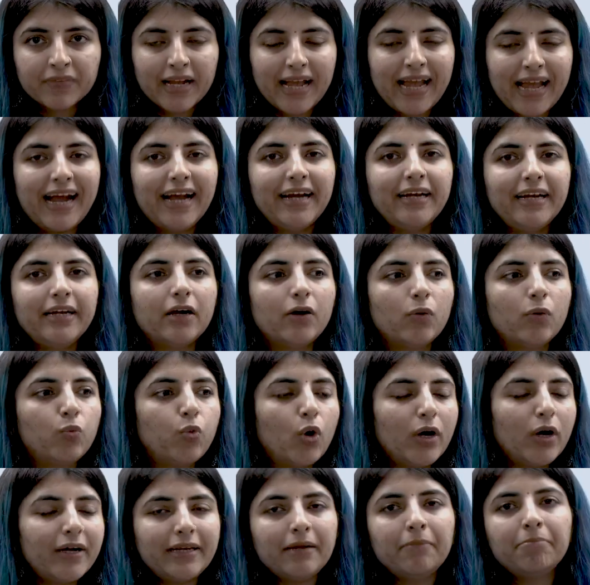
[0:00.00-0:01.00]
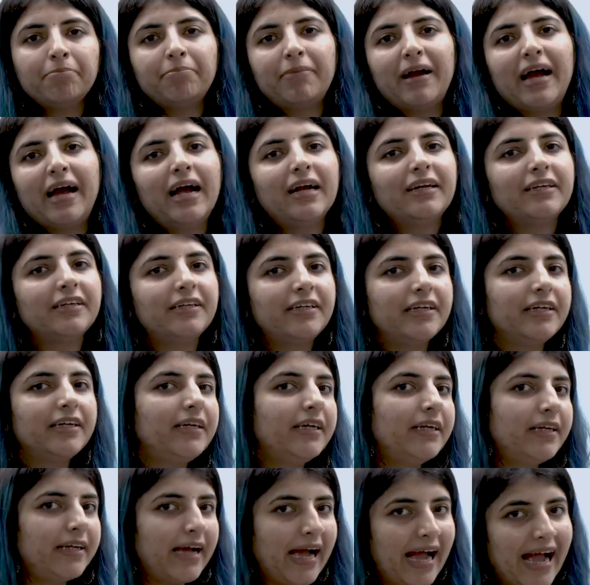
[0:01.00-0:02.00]
and what impact did
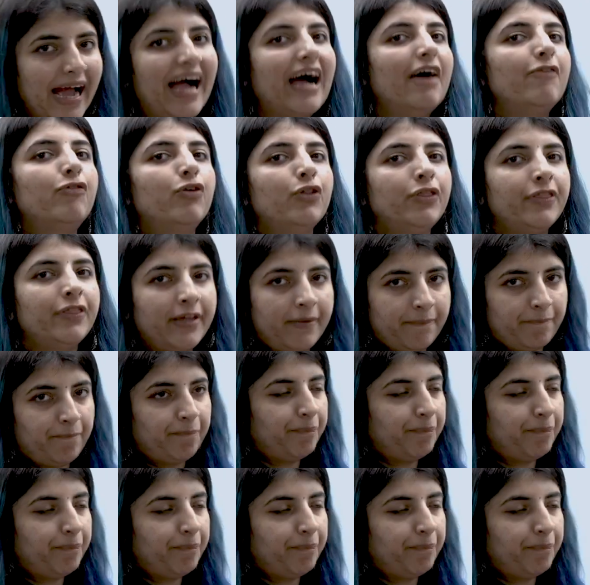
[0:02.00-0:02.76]
it have on them,